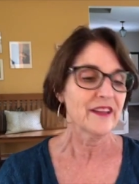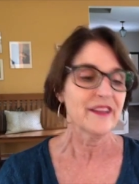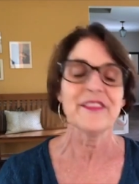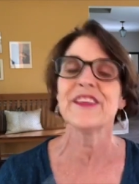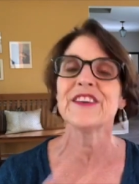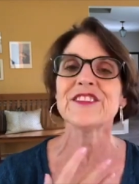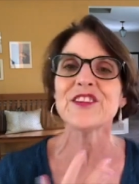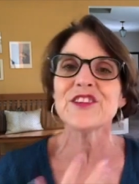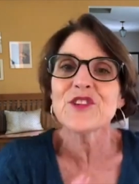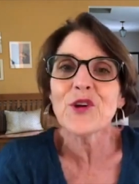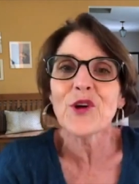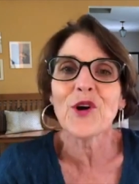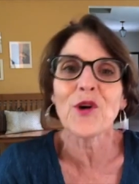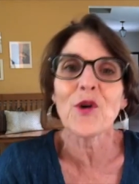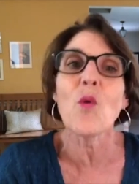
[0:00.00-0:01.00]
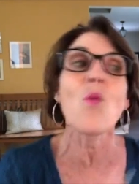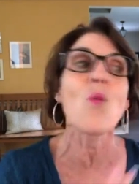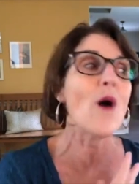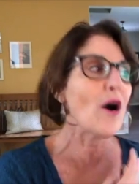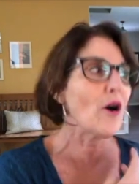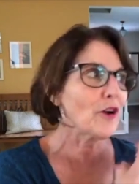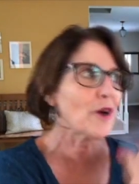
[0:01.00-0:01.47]
And this is her
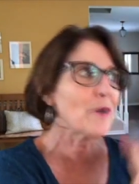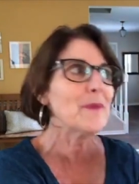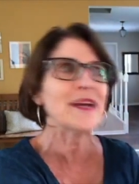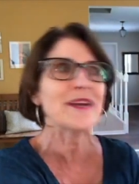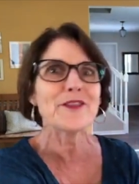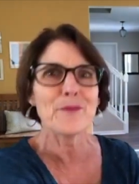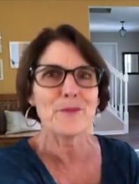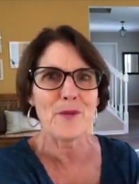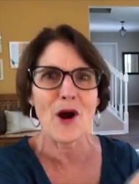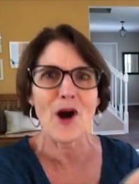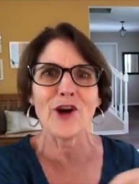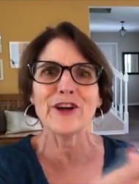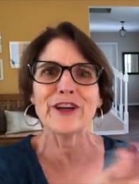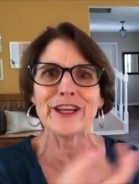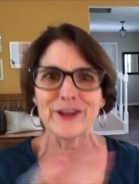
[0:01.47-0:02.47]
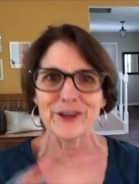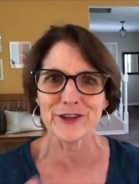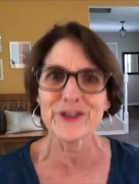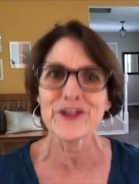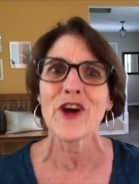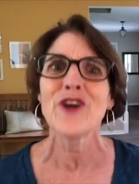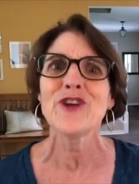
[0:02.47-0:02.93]
welcoming the
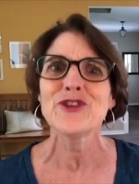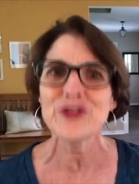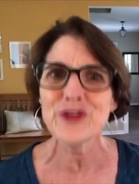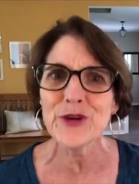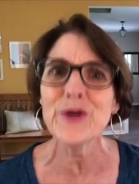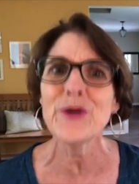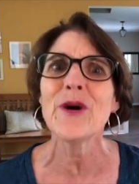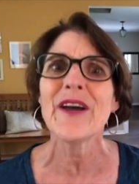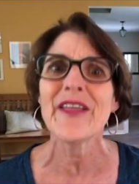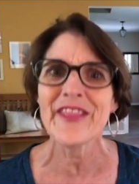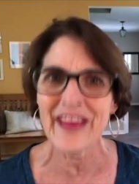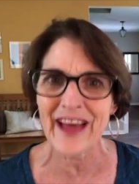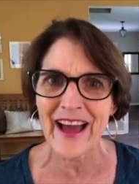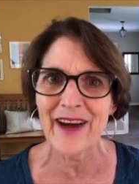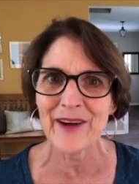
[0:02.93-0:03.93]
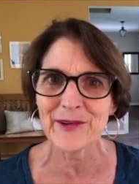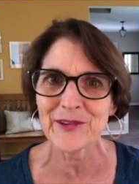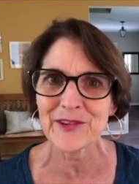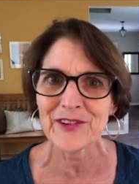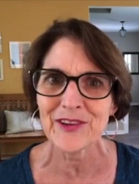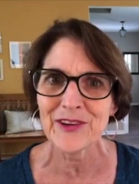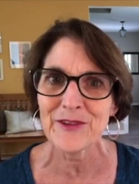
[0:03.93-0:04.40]
partiers to the
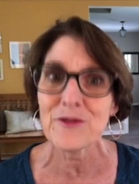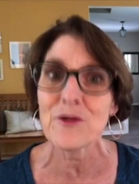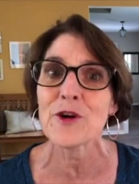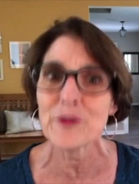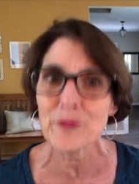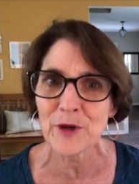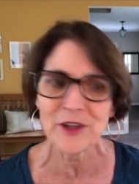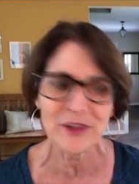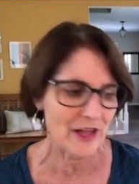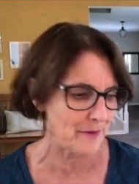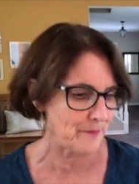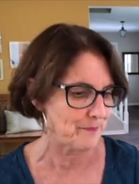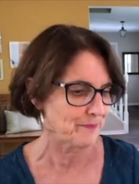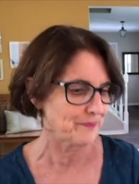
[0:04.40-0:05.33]
house for the book club.